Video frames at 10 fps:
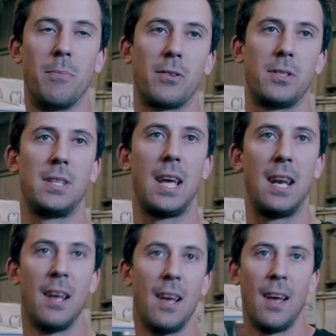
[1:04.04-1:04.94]
boxes in.
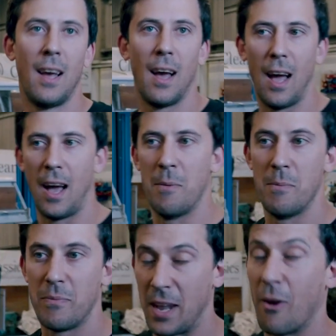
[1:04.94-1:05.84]

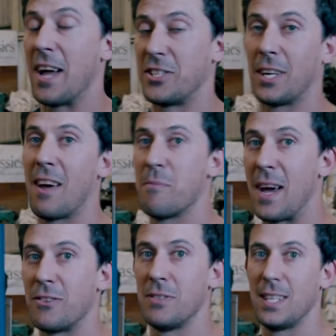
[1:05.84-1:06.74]
They're not actually going to have
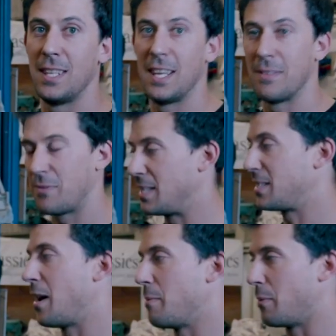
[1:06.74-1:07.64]
batteries in it this
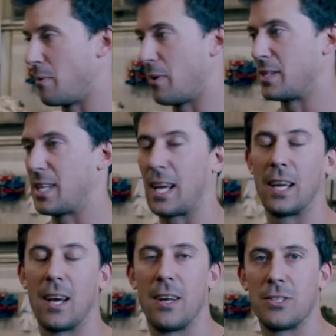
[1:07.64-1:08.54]
time, but we want a second
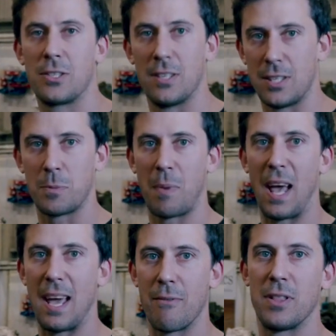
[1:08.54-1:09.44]
car just to
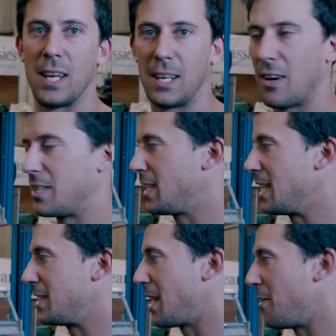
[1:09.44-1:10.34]
display everything nicely.
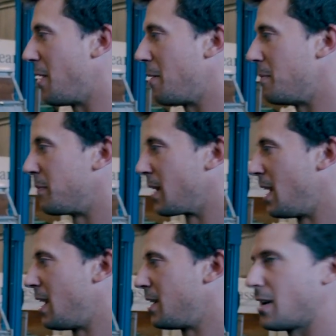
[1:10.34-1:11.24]
So,
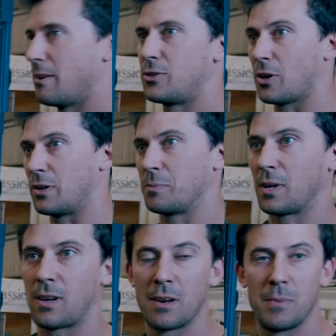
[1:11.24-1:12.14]
so Johnny's
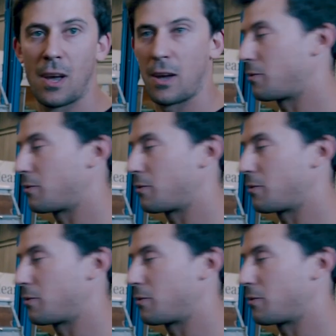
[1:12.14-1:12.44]
going to be going